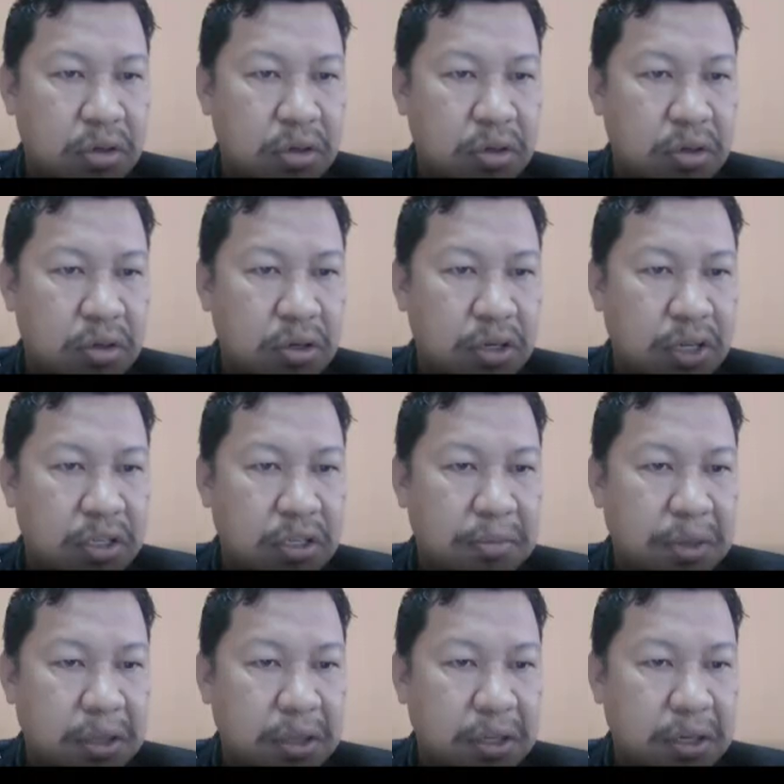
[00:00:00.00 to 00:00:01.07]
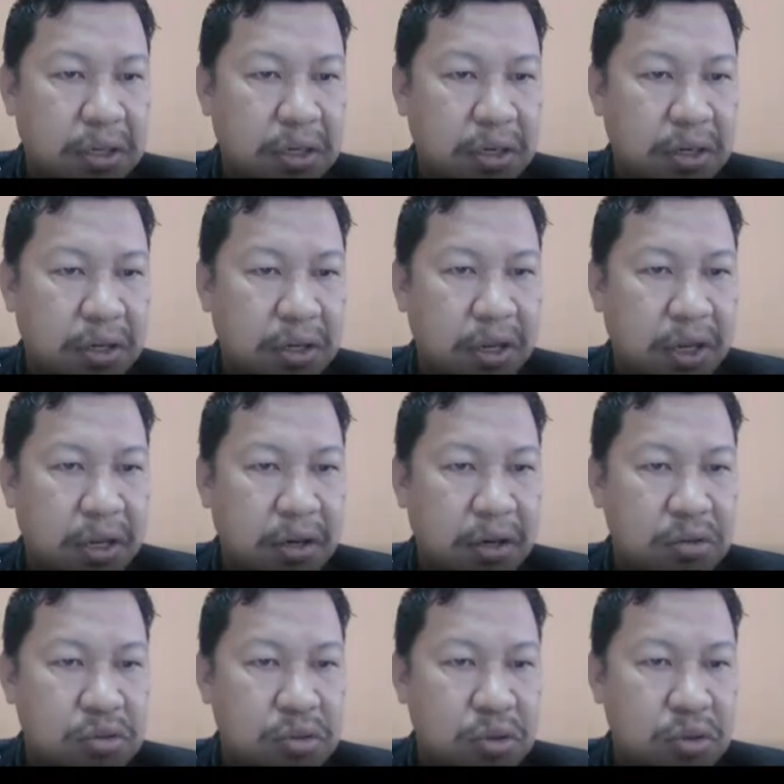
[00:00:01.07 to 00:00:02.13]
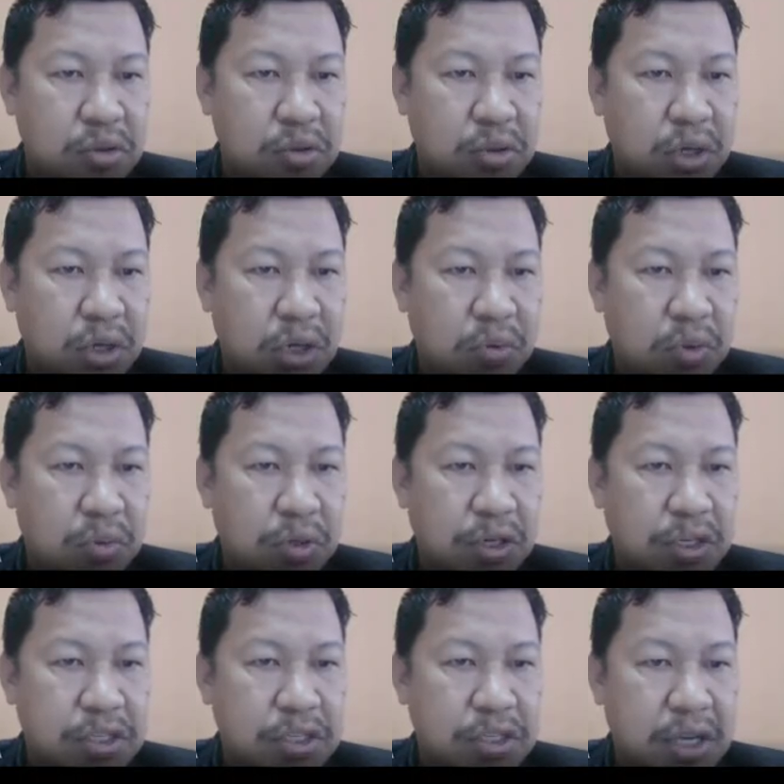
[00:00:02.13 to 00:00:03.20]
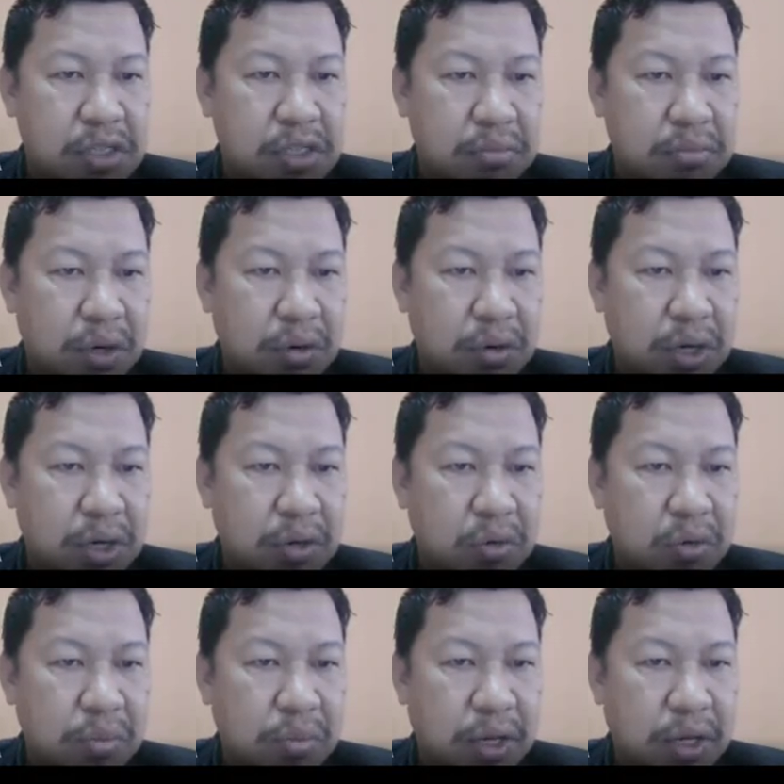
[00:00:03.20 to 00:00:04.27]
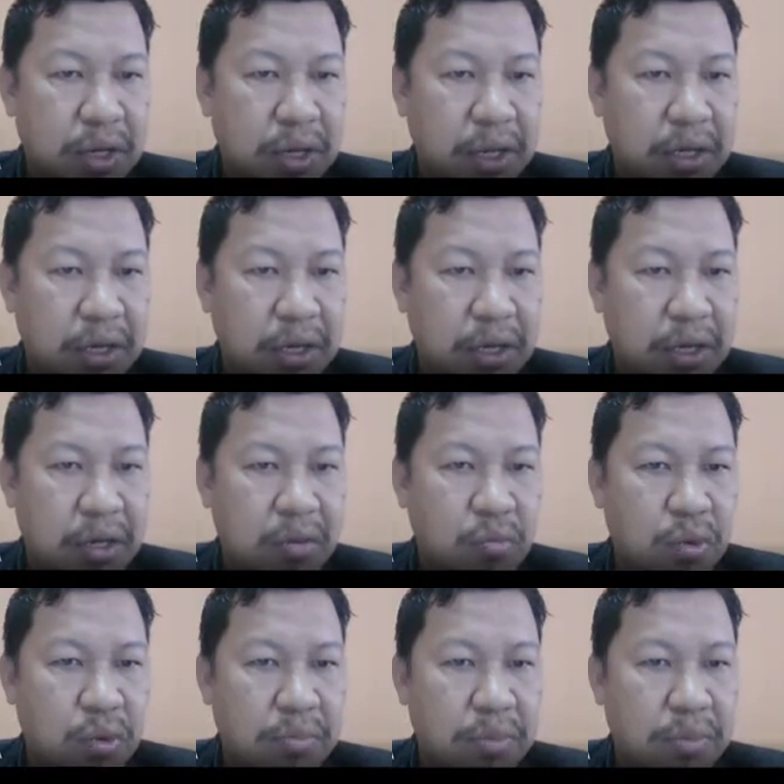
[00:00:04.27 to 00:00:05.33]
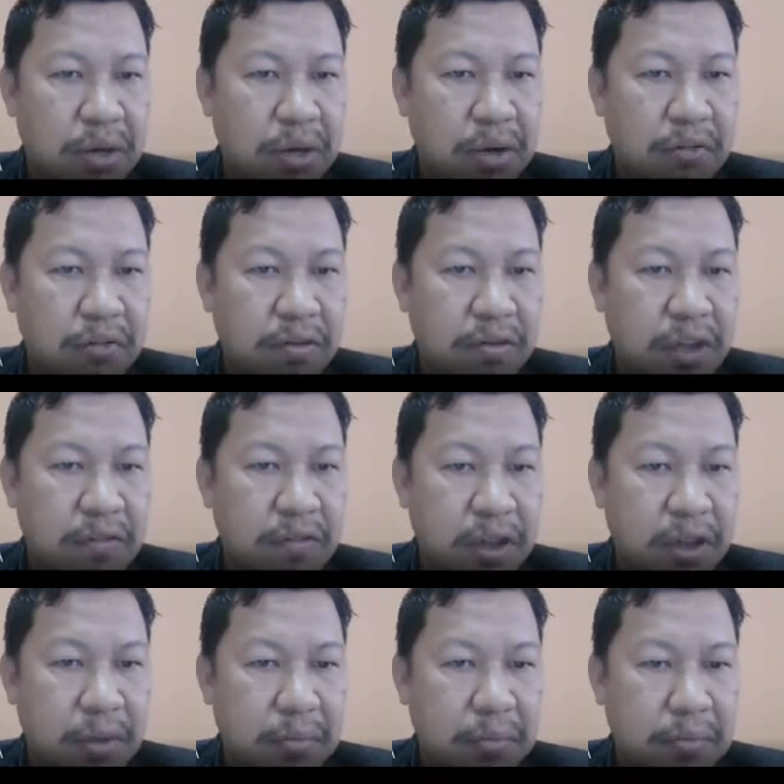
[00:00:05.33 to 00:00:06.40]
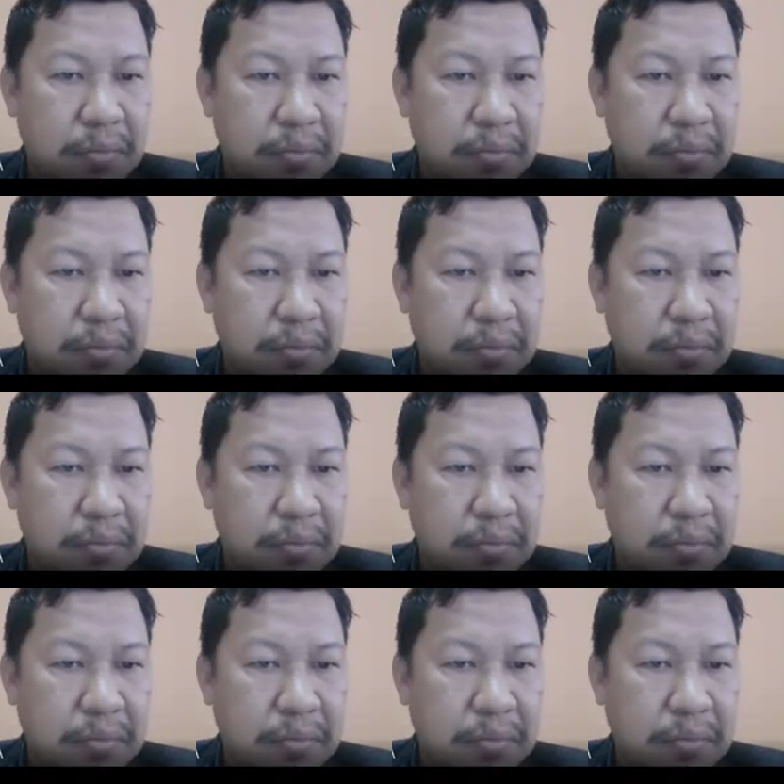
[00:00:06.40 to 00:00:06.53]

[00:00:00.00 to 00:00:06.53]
or another method, and also we will discuss about narrow band and wide band of FM.